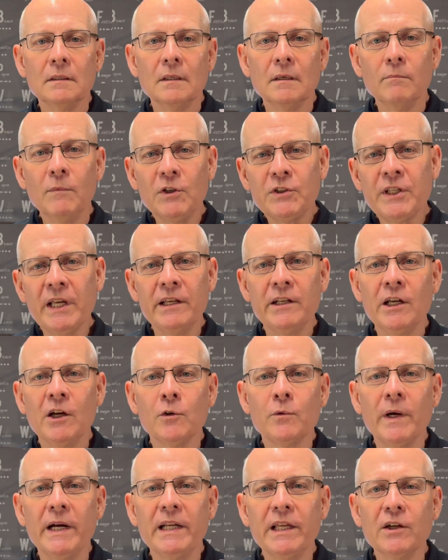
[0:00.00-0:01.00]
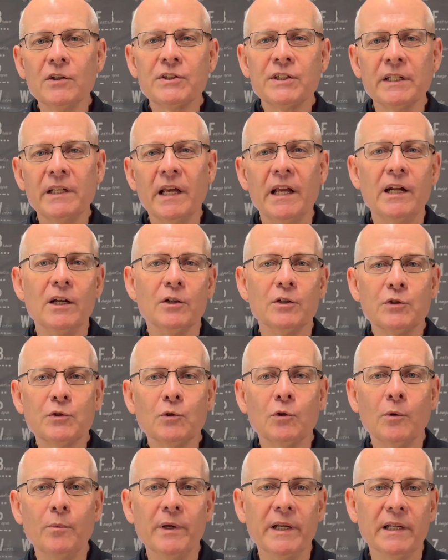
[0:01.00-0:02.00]
Most handheld radios today are
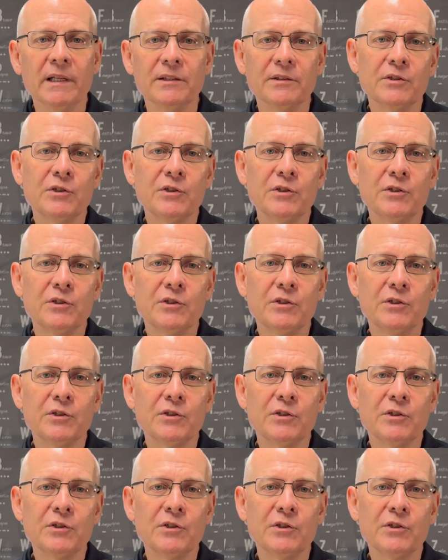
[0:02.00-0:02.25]
dual band,